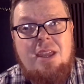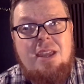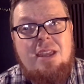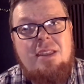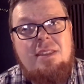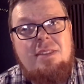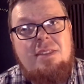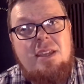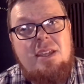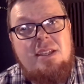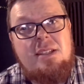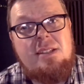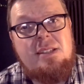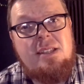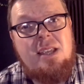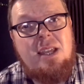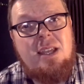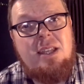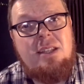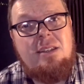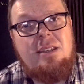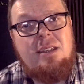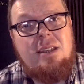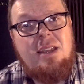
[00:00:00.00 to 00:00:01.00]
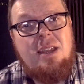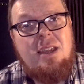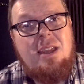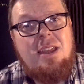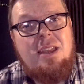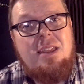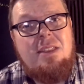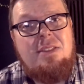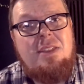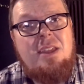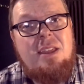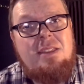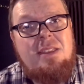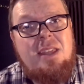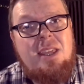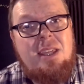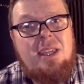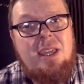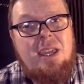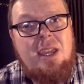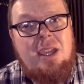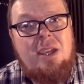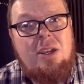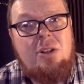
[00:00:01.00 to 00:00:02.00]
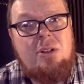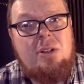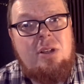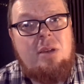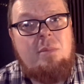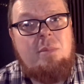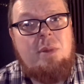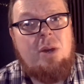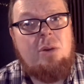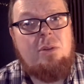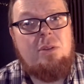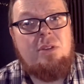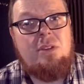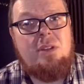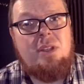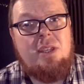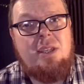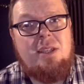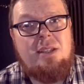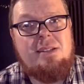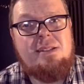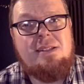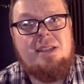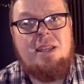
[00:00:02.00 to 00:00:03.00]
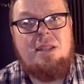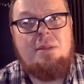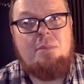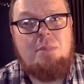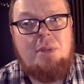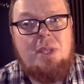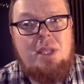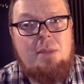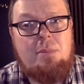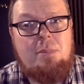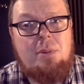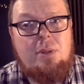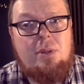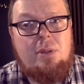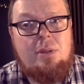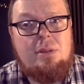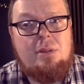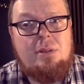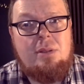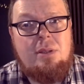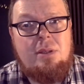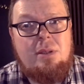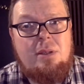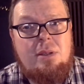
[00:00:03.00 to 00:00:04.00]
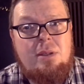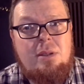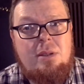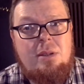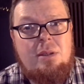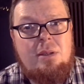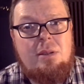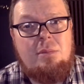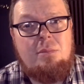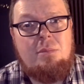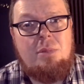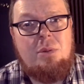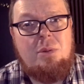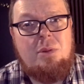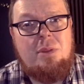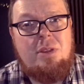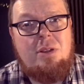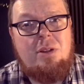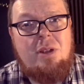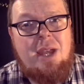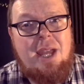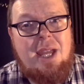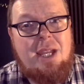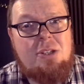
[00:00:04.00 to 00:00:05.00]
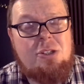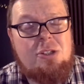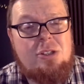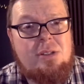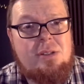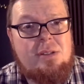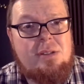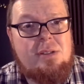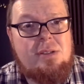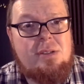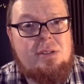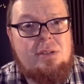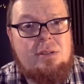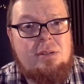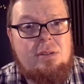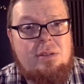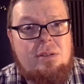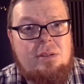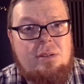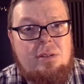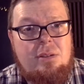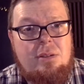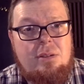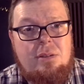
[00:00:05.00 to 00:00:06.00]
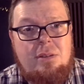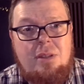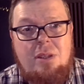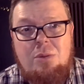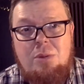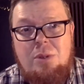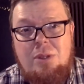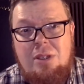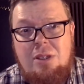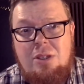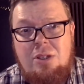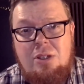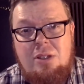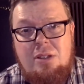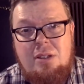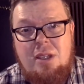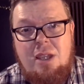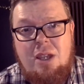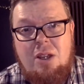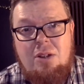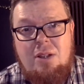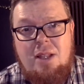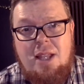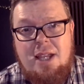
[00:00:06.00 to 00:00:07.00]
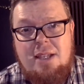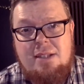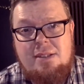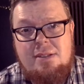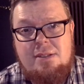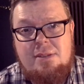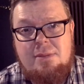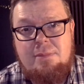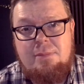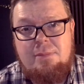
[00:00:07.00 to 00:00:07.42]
They said that they cared about things and people, but with their actions, they really couldn't care less.